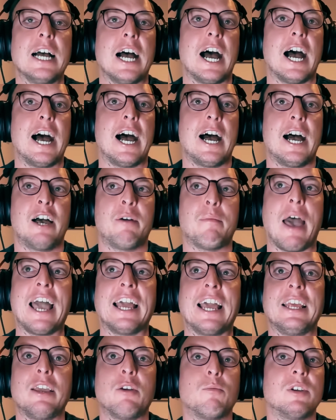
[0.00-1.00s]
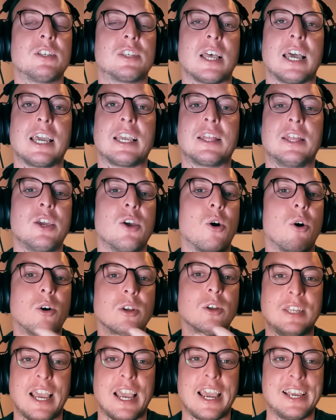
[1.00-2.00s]
um, and it was like the
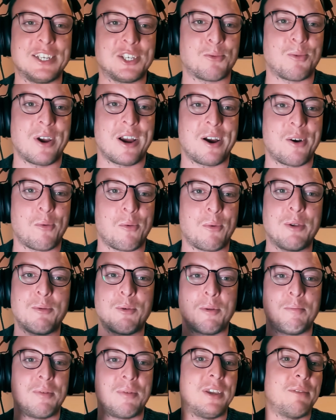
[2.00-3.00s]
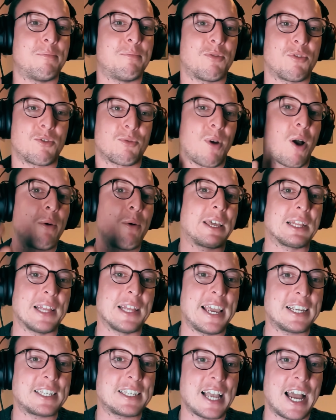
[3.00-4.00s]
old days where we would be throwing
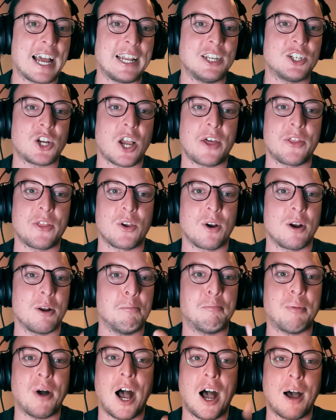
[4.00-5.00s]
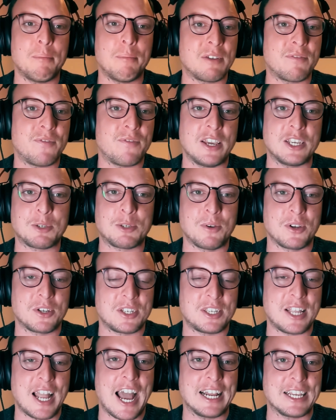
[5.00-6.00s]
links at each other and bombing facebook
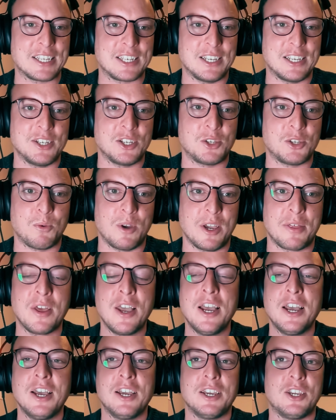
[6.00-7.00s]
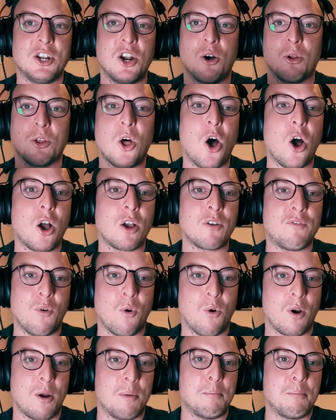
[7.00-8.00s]
statuses with you know long
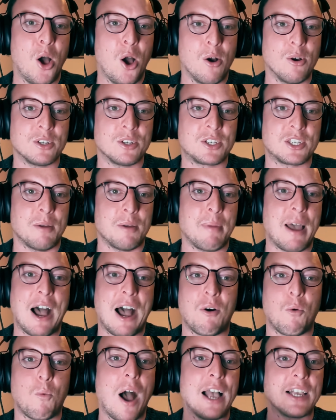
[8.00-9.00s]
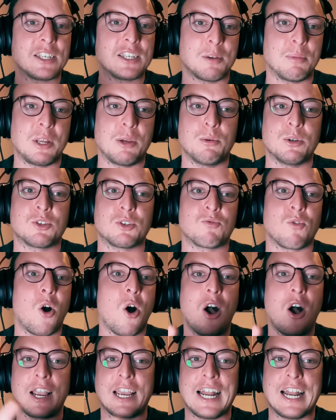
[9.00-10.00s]
form posts about why somebody was
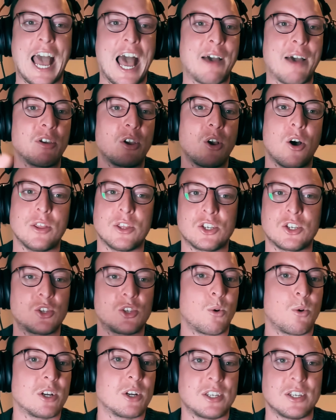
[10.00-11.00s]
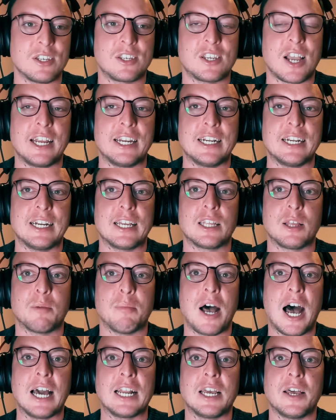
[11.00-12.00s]
wrong and having all the sources cited at the
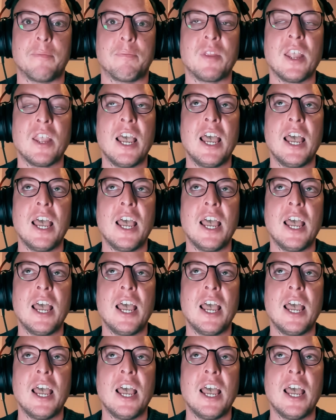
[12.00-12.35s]
bottom